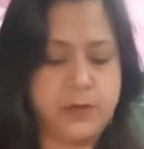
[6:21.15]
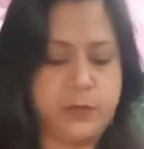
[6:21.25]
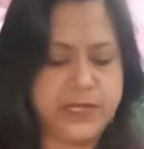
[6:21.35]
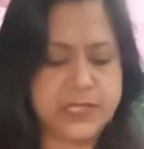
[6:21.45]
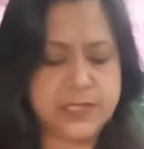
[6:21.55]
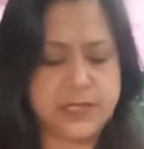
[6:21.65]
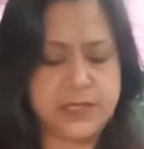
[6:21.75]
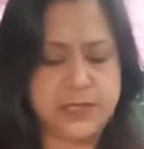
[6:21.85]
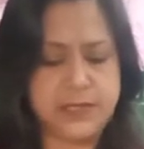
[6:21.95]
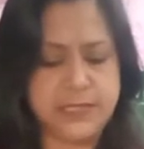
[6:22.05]
which is
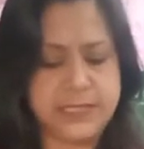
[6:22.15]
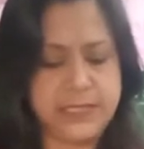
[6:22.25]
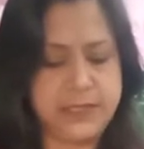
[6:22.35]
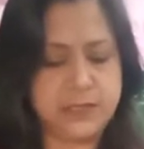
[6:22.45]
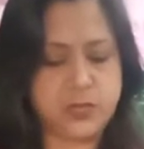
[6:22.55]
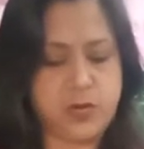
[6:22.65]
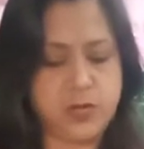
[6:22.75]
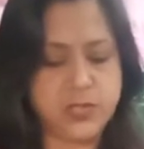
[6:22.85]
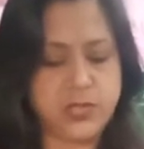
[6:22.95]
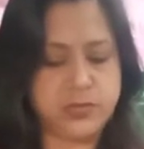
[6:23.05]
a disease
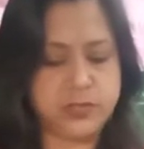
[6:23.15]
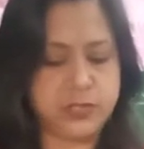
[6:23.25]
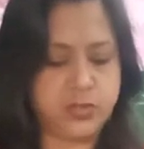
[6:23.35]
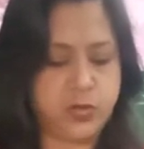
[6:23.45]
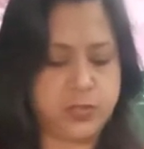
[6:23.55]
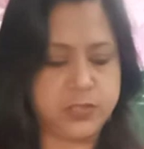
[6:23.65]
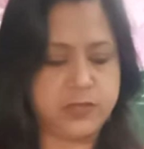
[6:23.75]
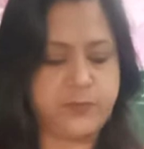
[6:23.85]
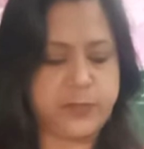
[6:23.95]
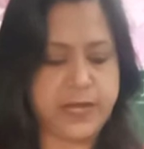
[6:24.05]
caused due to the shortage
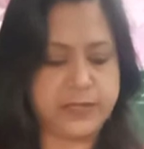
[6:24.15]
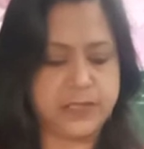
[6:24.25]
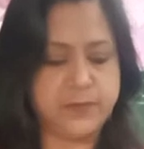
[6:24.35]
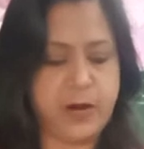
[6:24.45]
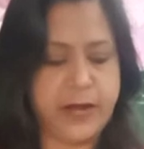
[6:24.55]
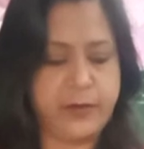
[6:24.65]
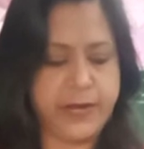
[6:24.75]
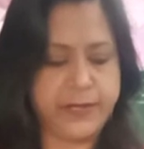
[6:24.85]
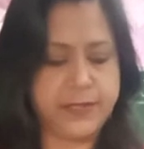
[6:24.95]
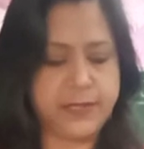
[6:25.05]
of potassium
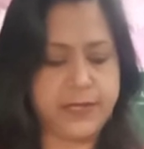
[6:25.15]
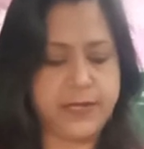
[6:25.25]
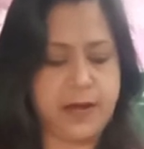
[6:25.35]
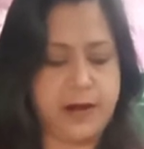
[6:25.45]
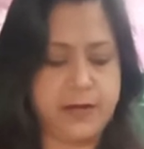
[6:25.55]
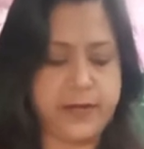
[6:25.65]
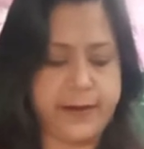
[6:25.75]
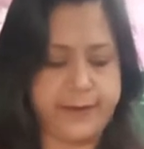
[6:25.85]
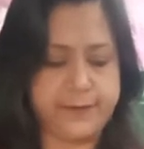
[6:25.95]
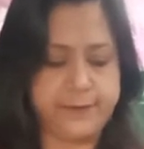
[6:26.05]
iodine in our
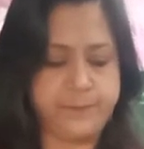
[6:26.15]
diet.